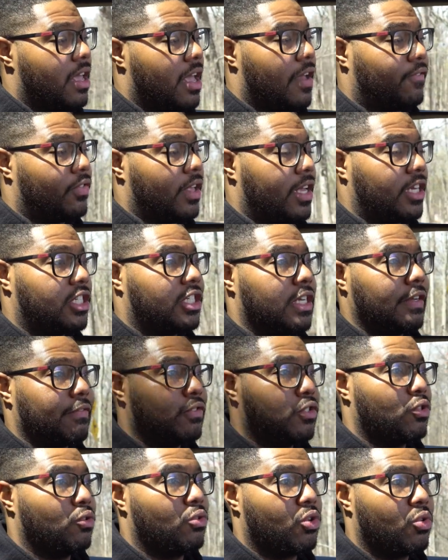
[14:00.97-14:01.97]
if they
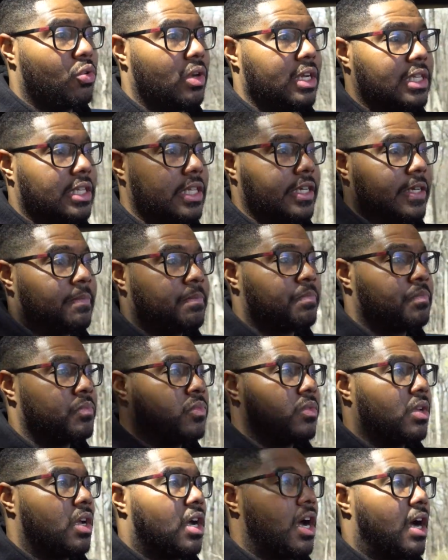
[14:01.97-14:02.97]
shift too quickly.
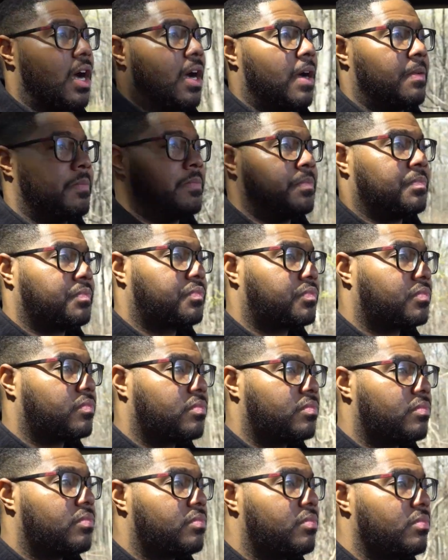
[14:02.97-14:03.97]

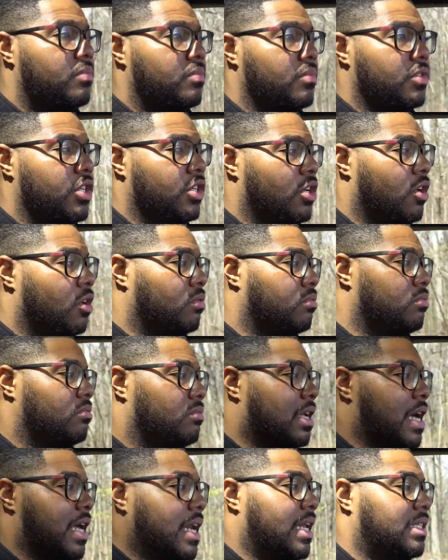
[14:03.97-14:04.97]
You know,
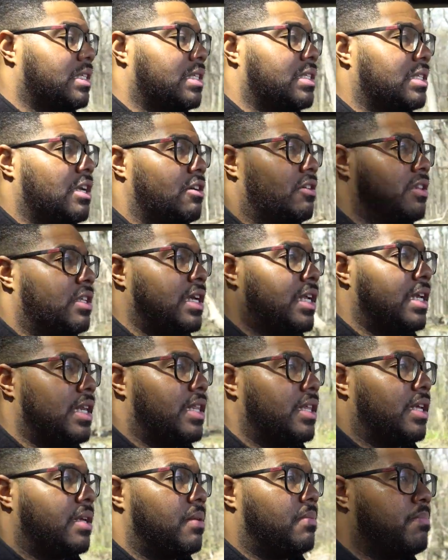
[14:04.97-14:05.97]
not necessarily
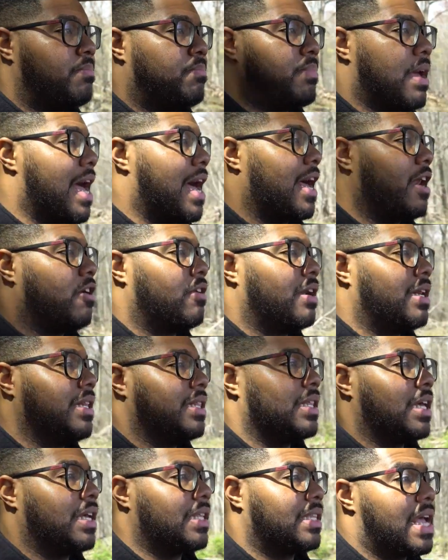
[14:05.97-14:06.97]
anything bad or
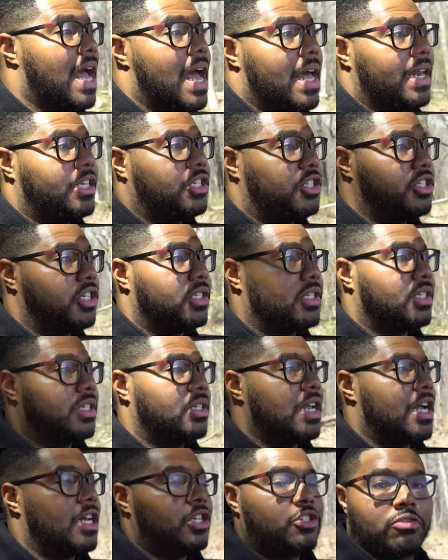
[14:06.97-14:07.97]
anything like that. It's just the
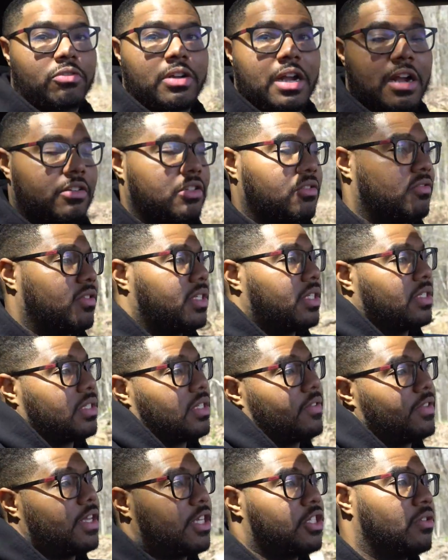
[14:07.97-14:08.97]
natural characteristics
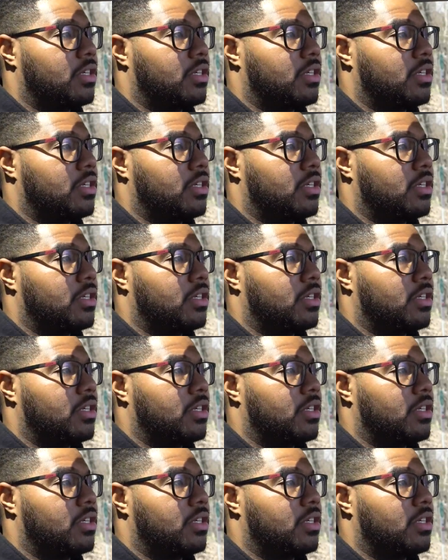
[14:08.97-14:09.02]
of that